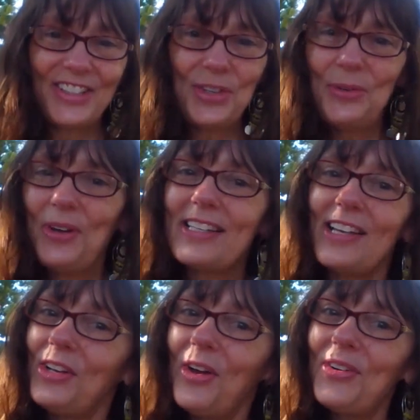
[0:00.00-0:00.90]
Shoot them away and
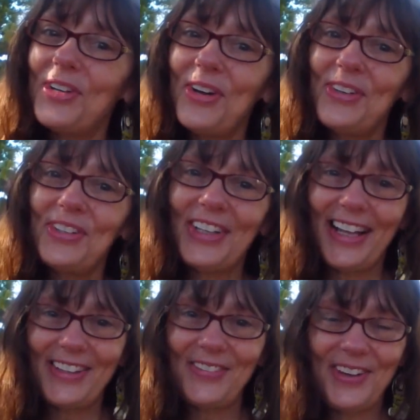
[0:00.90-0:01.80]
say, no, you're
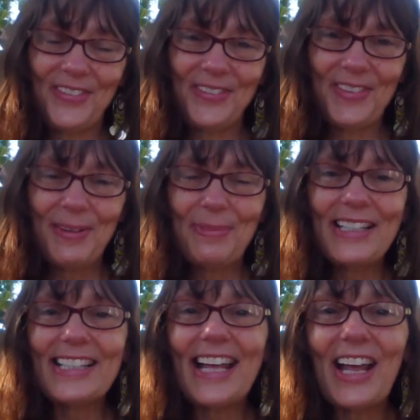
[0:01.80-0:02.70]
not the one for me.
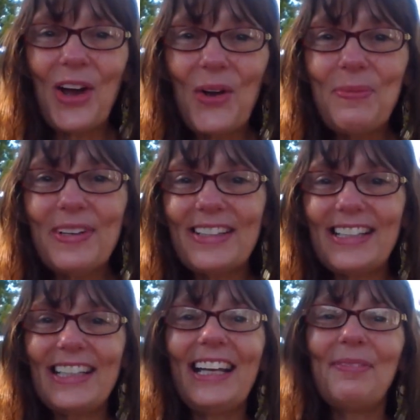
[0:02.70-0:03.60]
But stay open
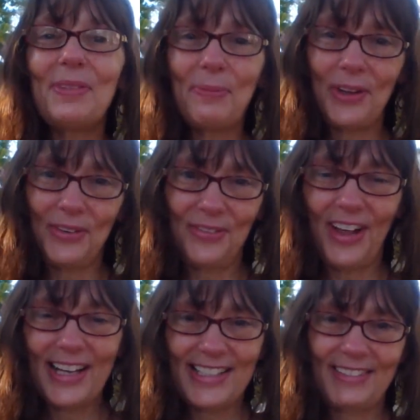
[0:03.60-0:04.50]
to keep the
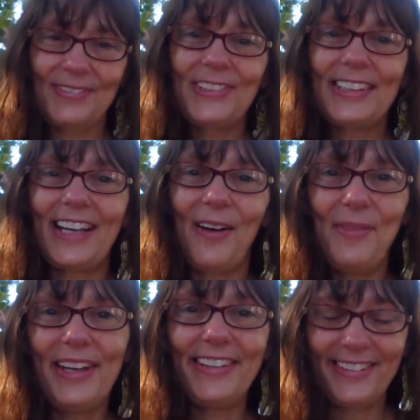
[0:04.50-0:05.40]
butterflies to come
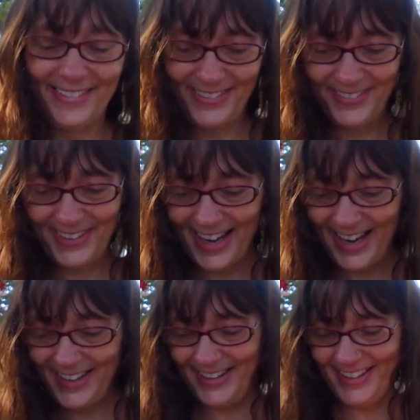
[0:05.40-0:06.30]
in, okay?